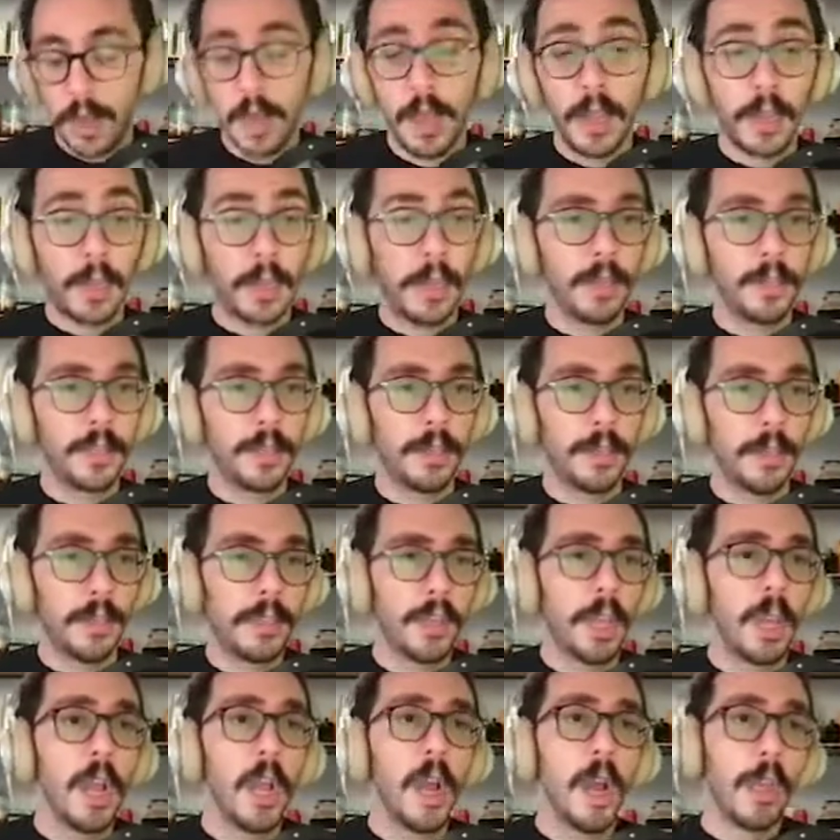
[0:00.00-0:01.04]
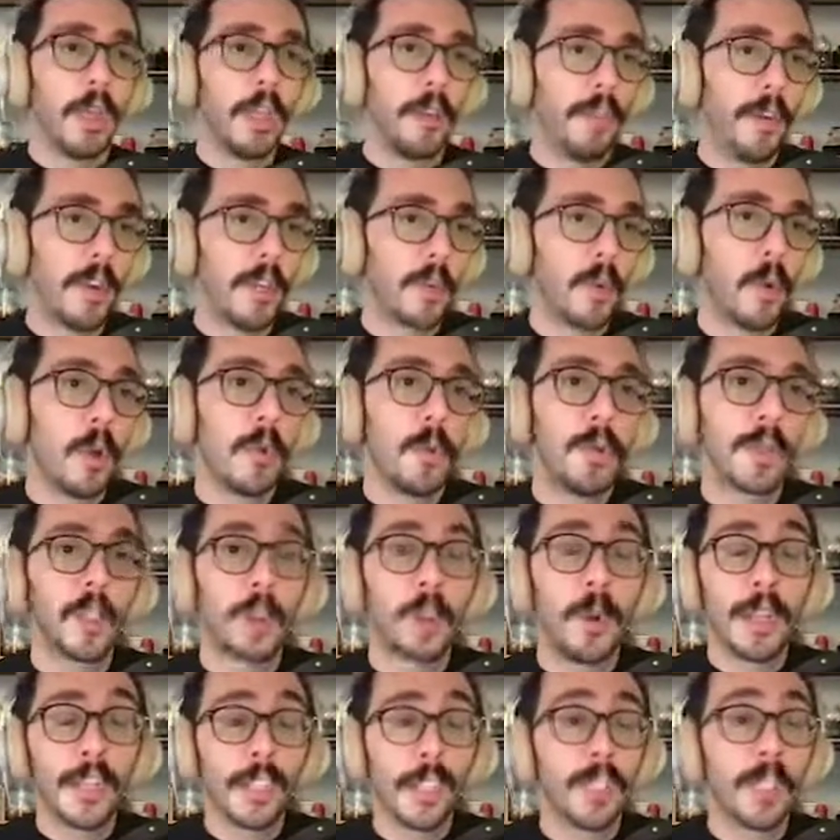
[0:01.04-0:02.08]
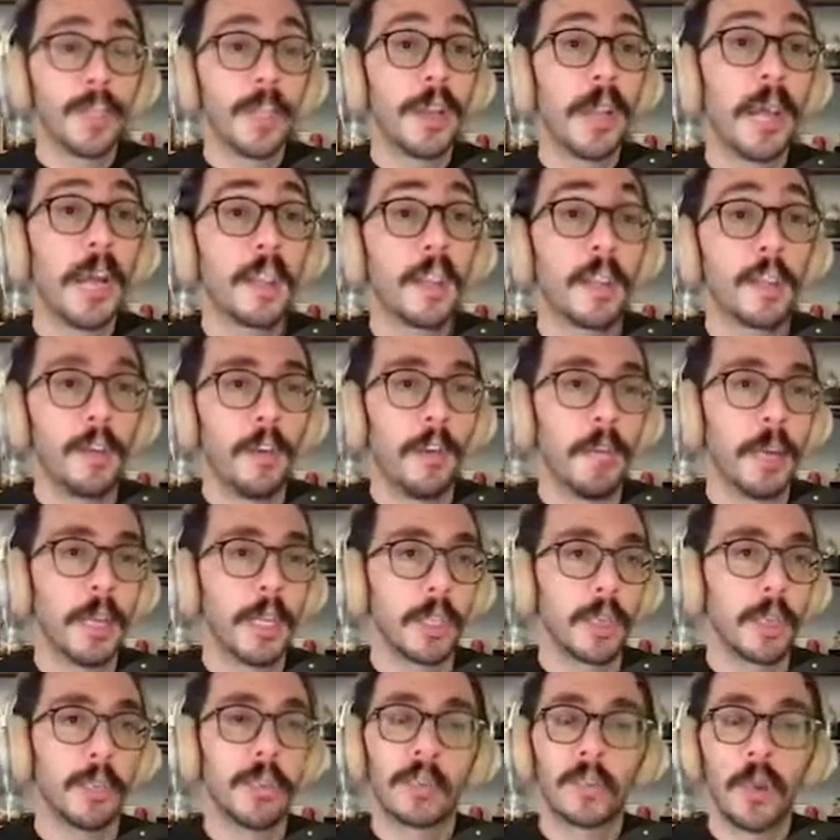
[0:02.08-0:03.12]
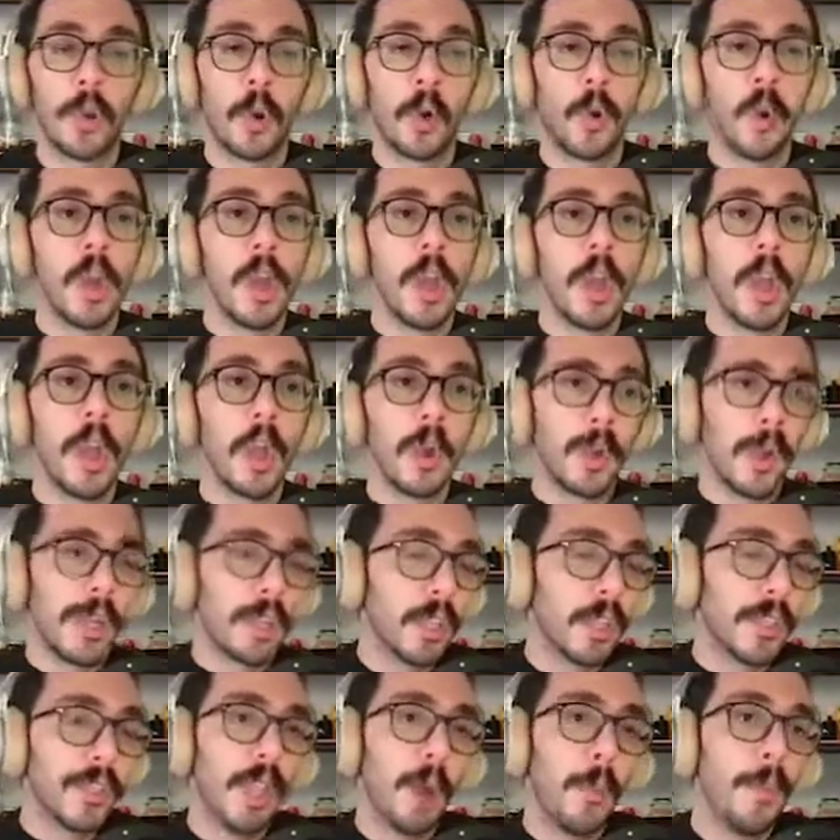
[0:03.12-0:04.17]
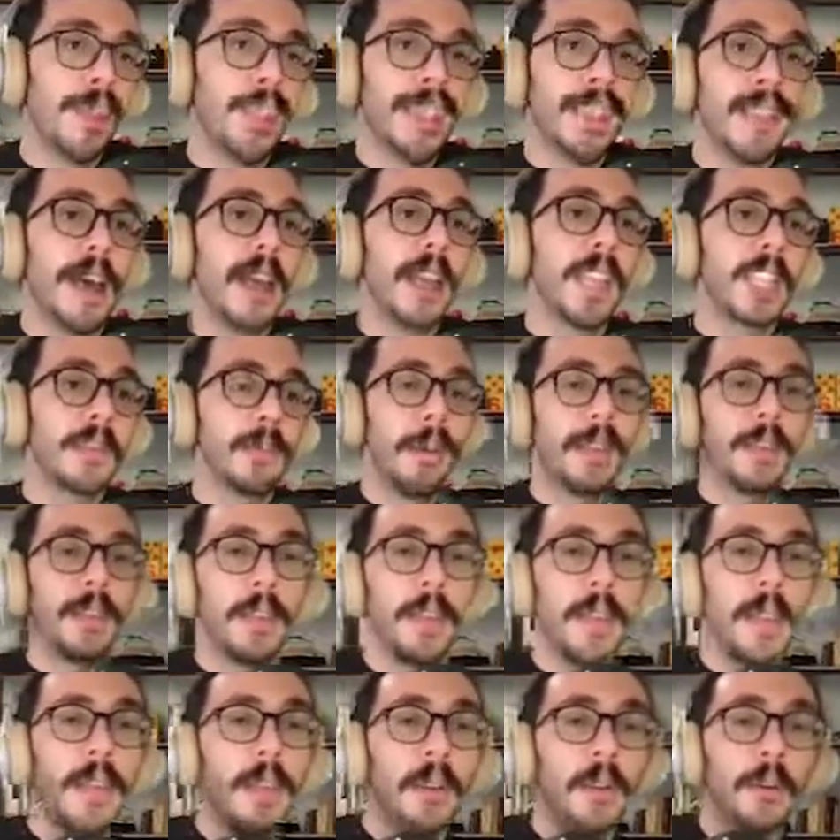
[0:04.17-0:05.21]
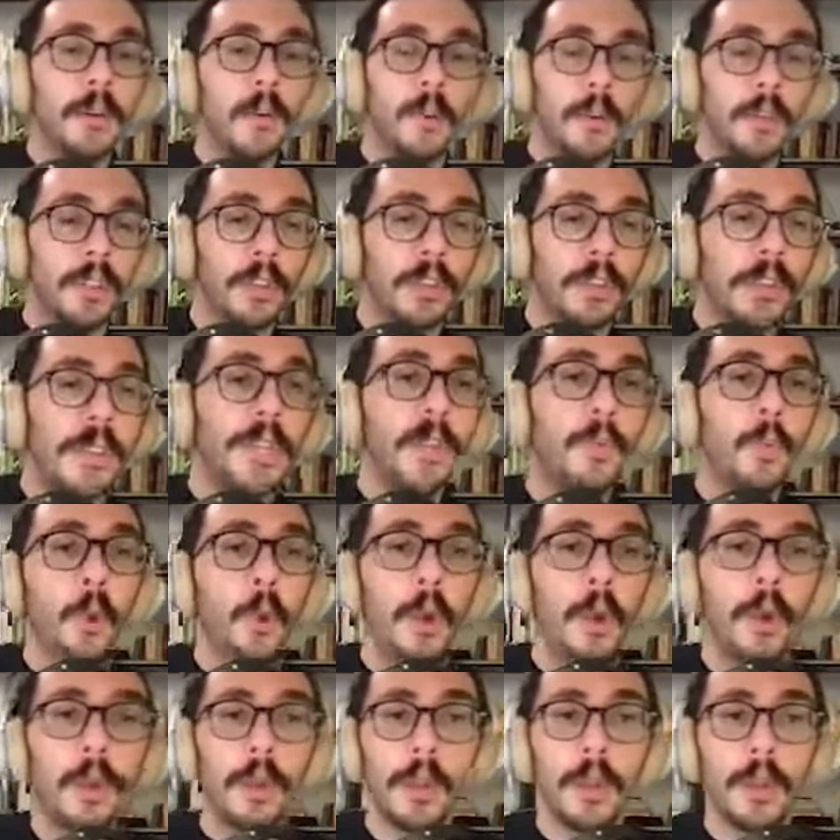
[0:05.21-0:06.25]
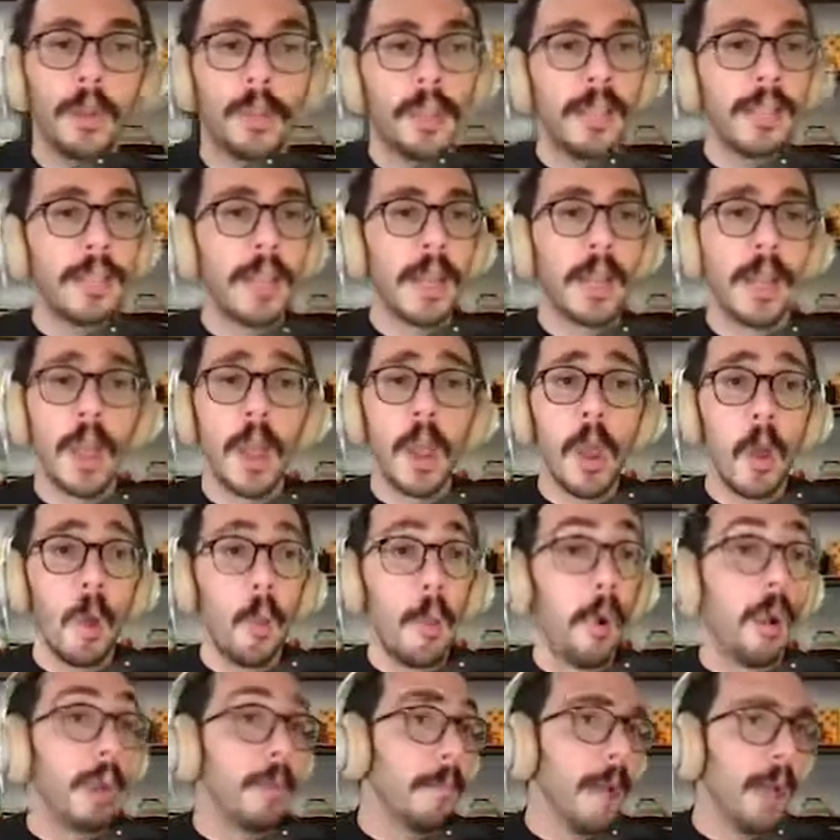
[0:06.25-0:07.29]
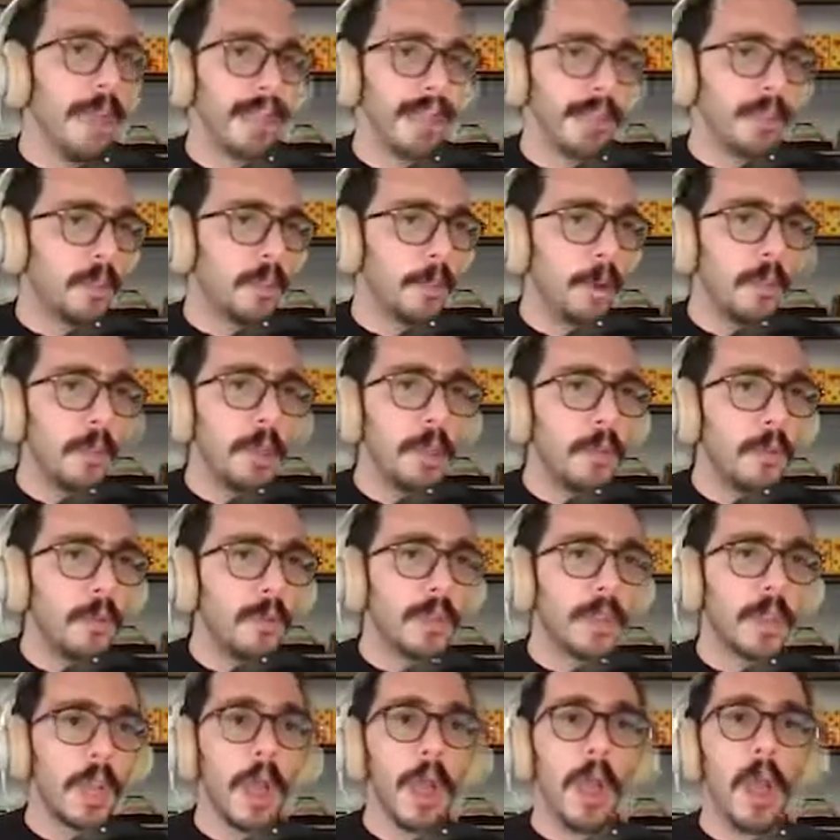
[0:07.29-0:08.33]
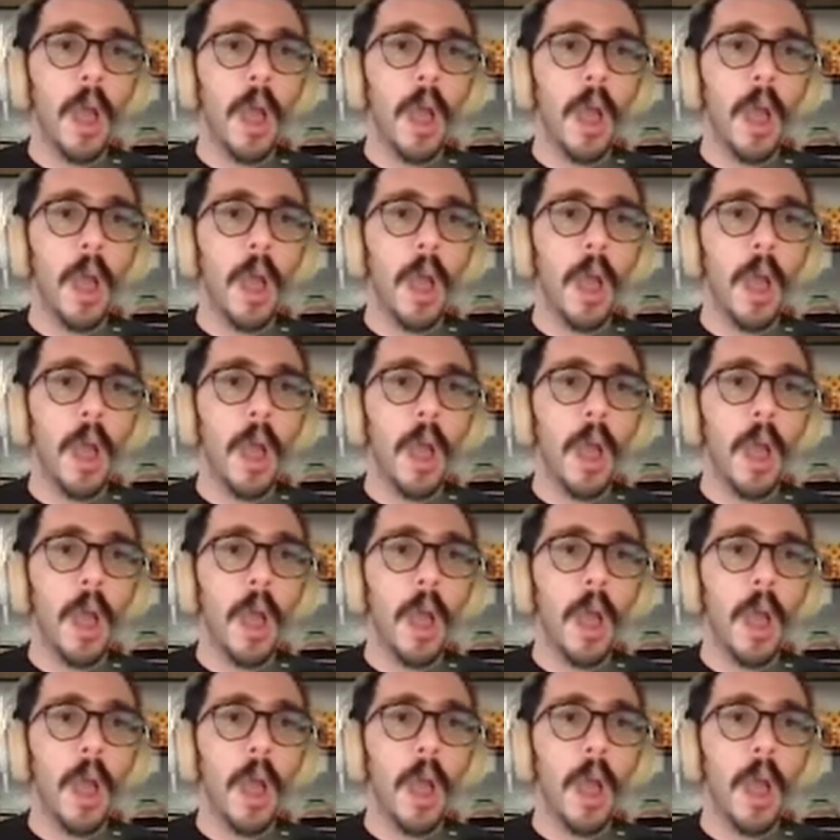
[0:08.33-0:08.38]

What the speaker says: clusters. The first one was questions on health information. So questions that we did not expect to hear or to read were things like, what masks do I use?